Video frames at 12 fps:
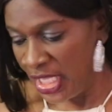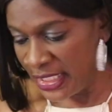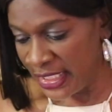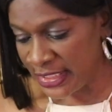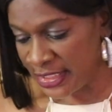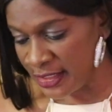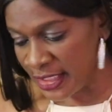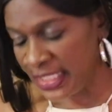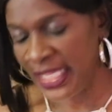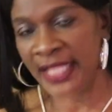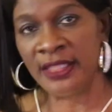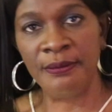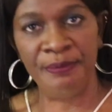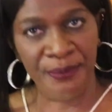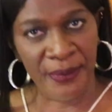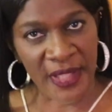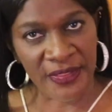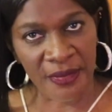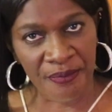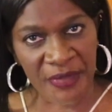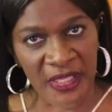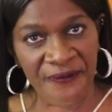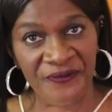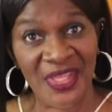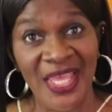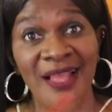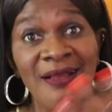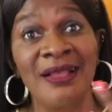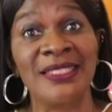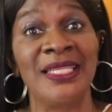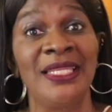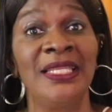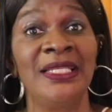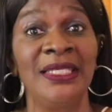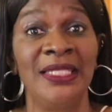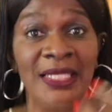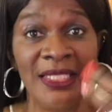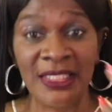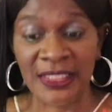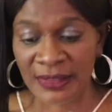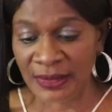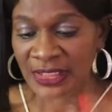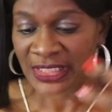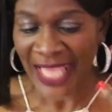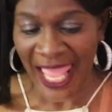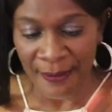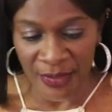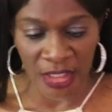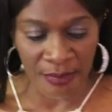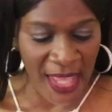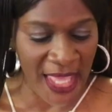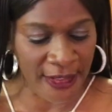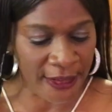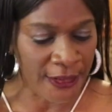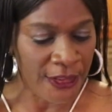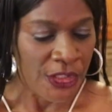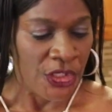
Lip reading: The turkey and the beef cooks in a little timelier manner.